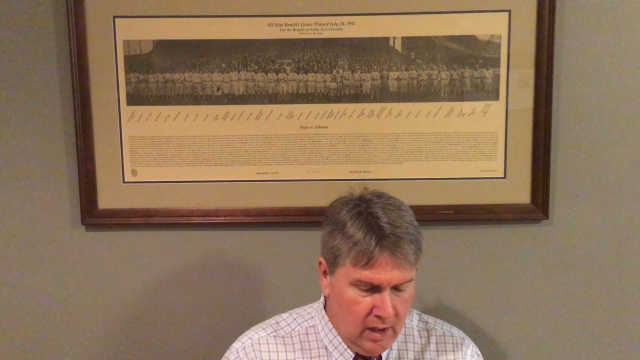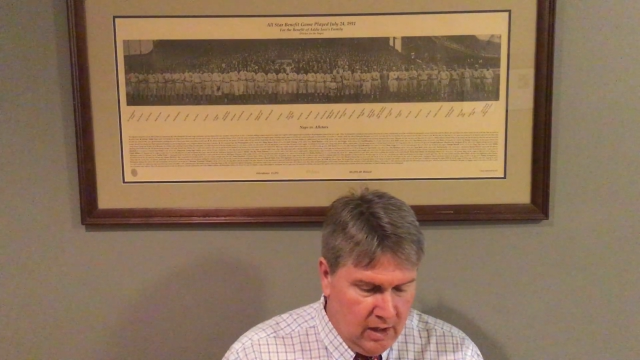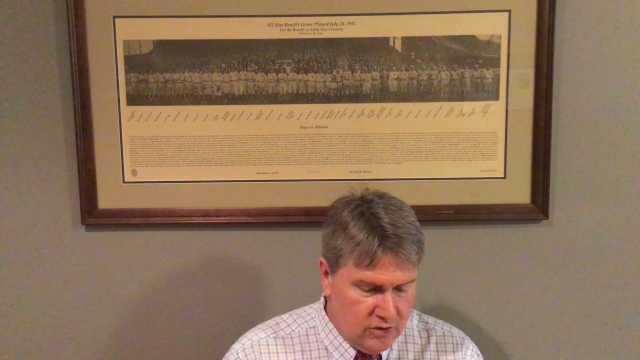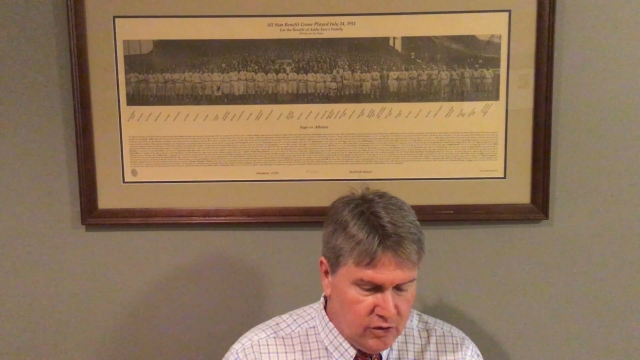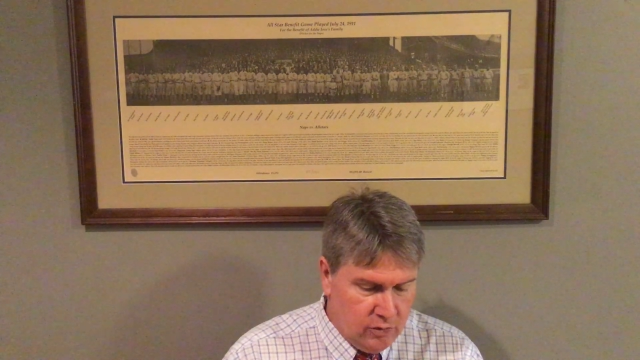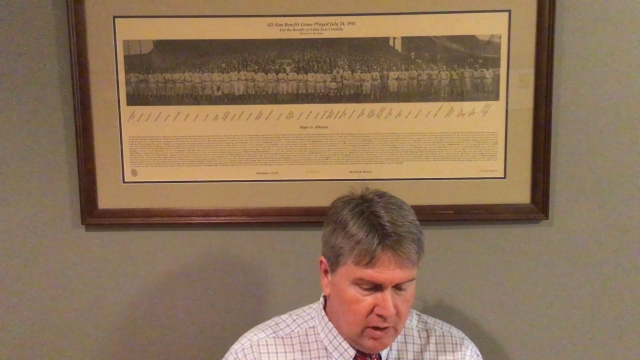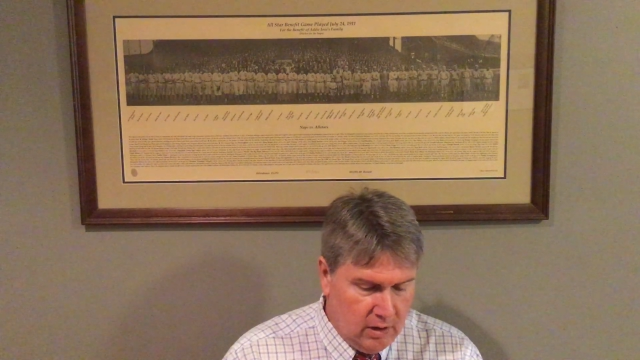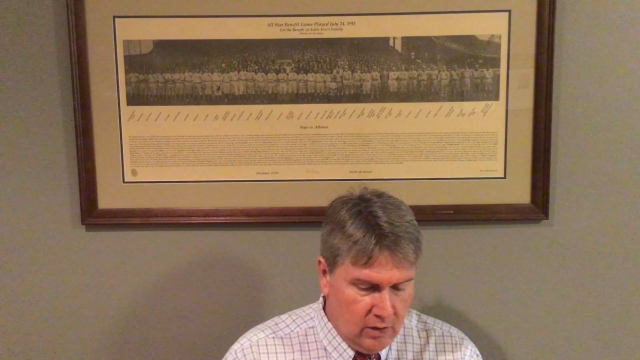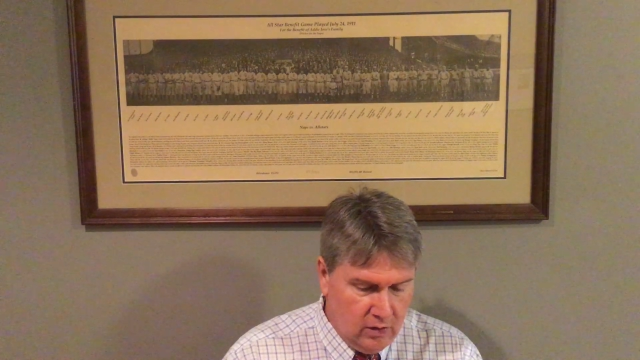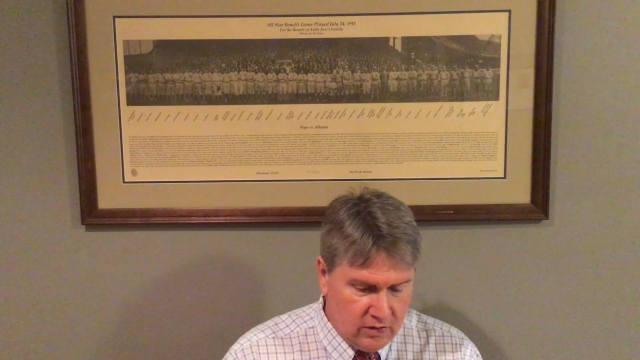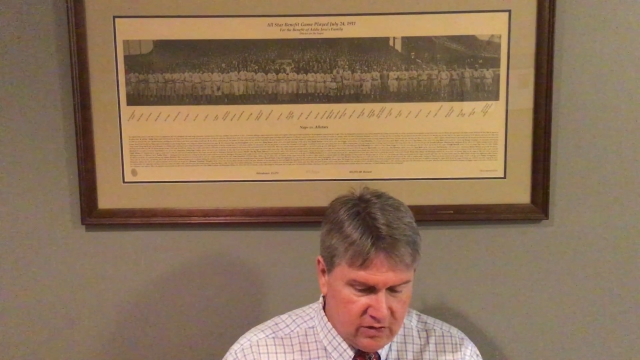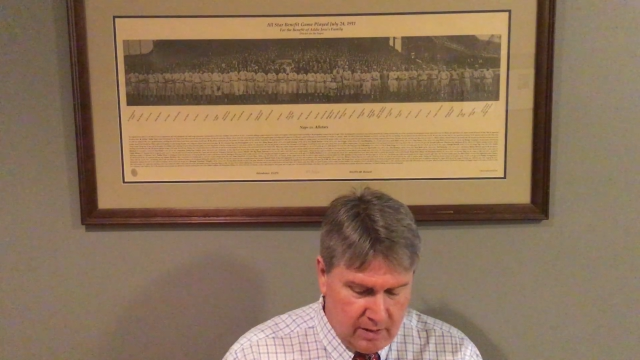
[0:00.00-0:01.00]
As you can
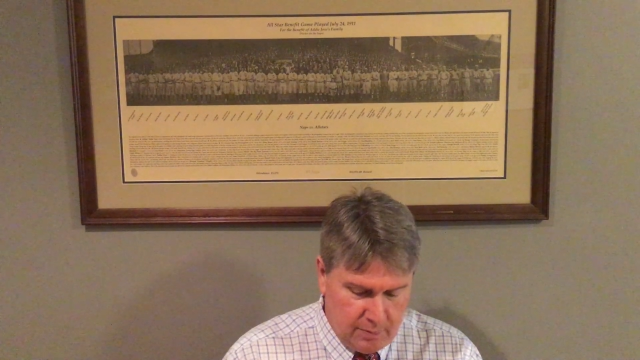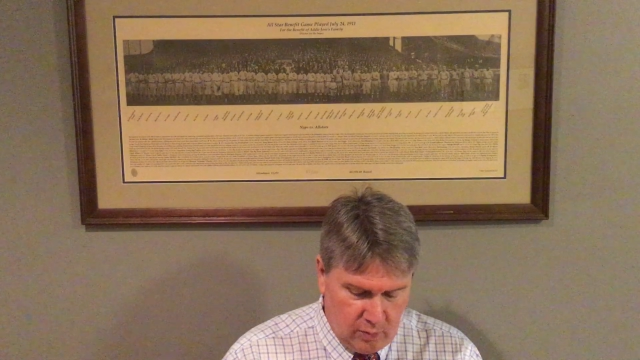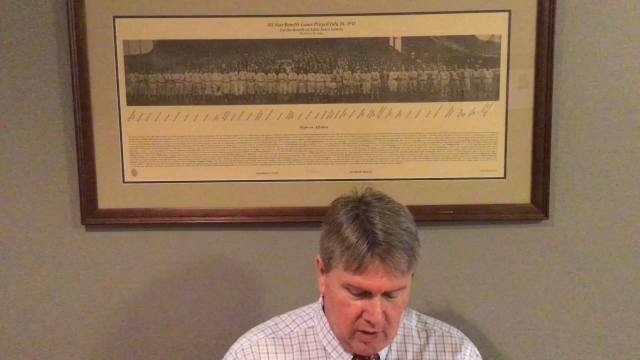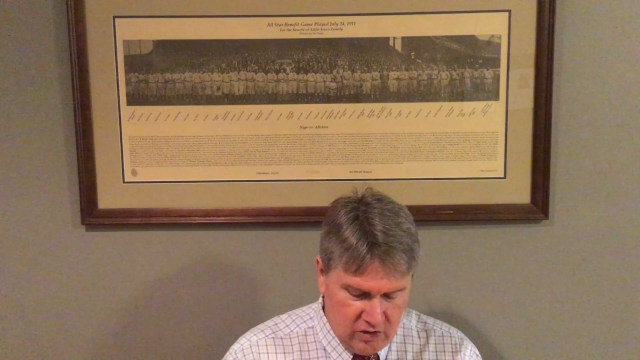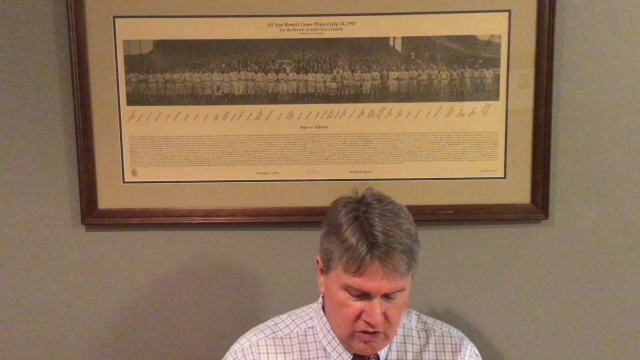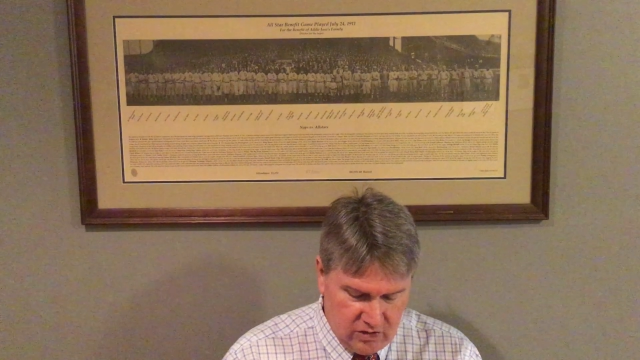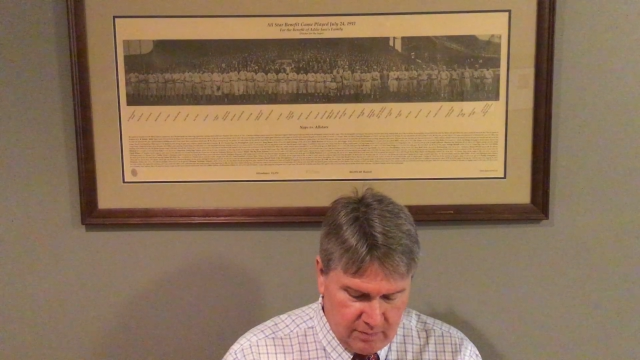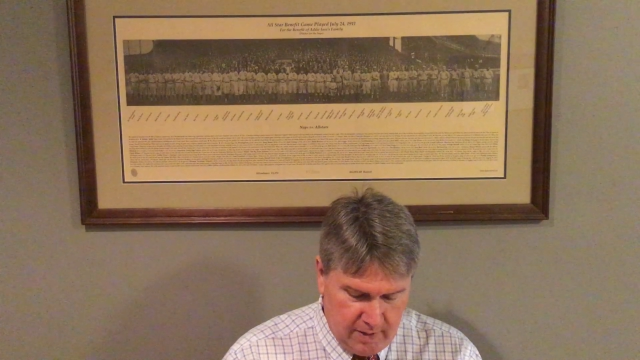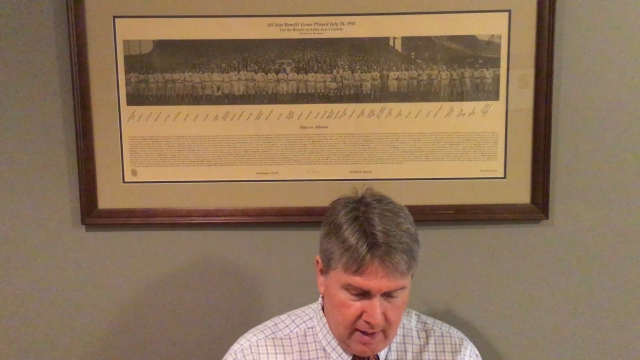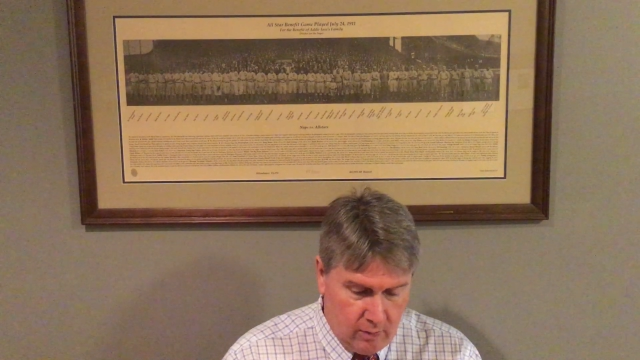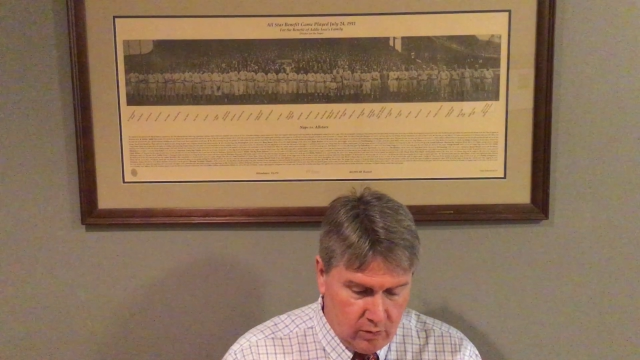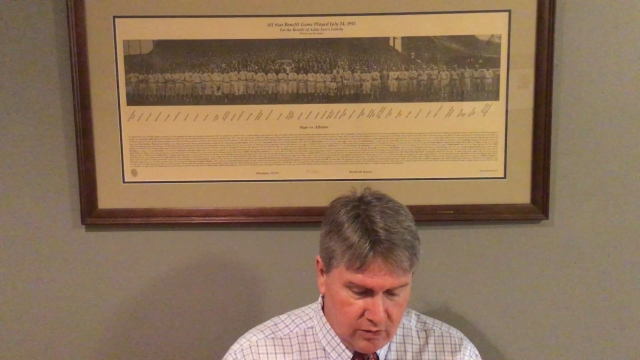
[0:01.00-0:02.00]
look, separations of
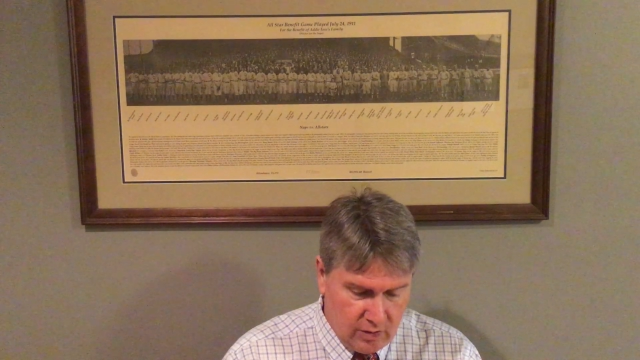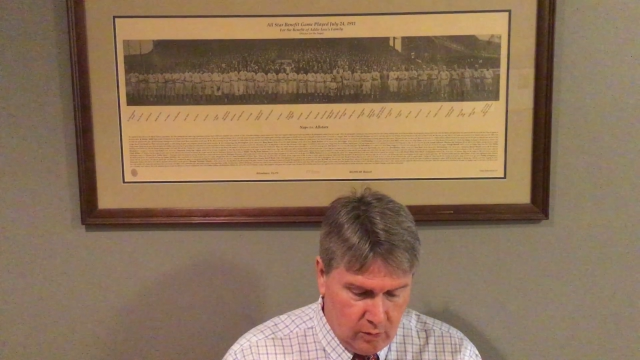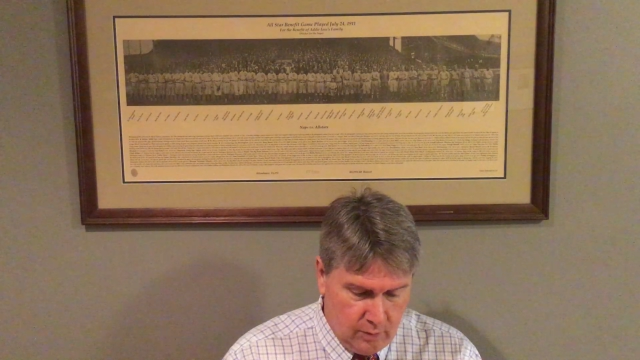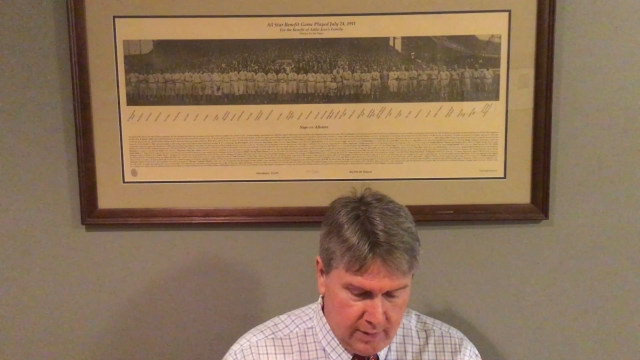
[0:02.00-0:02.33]
powers on